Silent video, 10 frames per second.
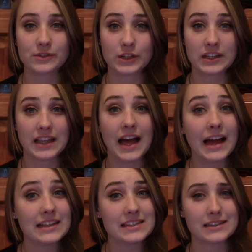for
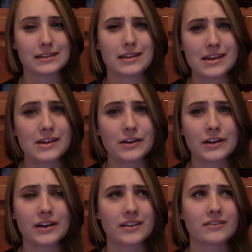class and
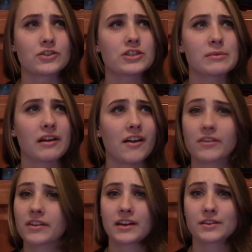theater and just about
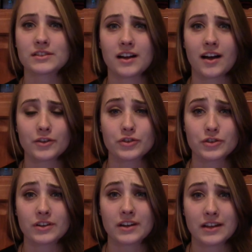everything else a college
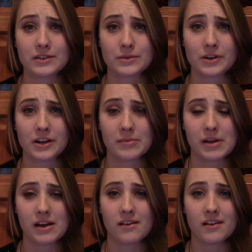student has to worry
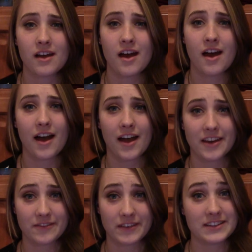about, I
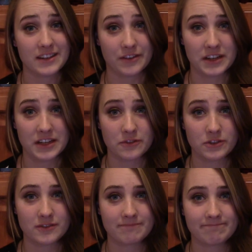had to face another
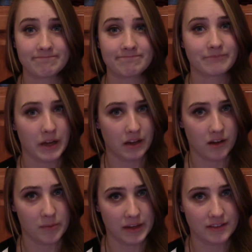evil, my
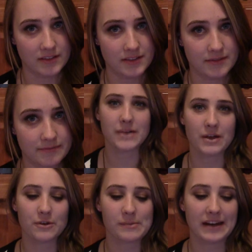hallmates. My
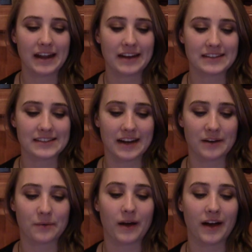roommate had decided
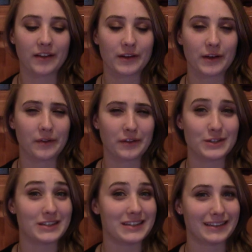a while ago that
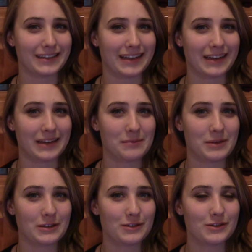she didn't like
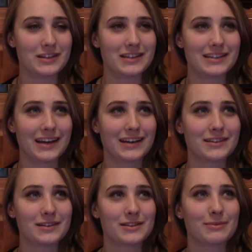me, so she decided
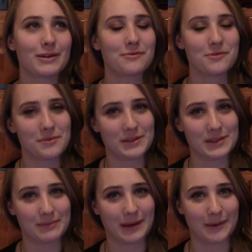to spread
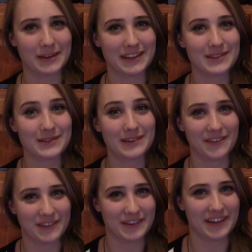rumors about me to
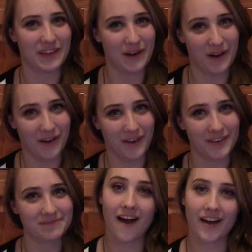everyone in the
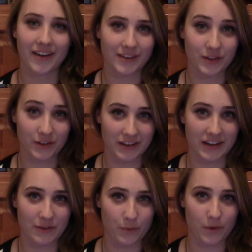hall. I
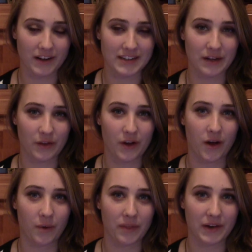couldn't even walk down the
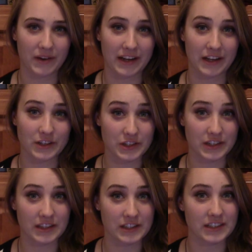hall without getting a
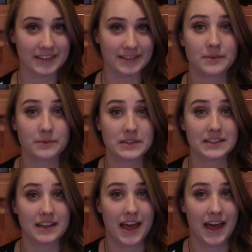dirty look. It
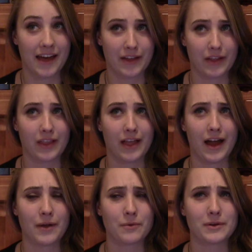was hell.
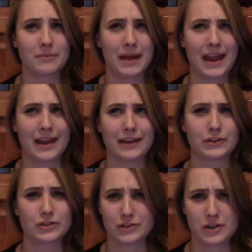I would panic
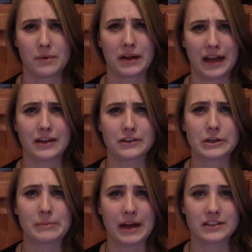just knowing I had to
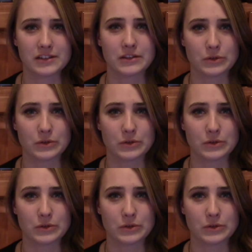go back to the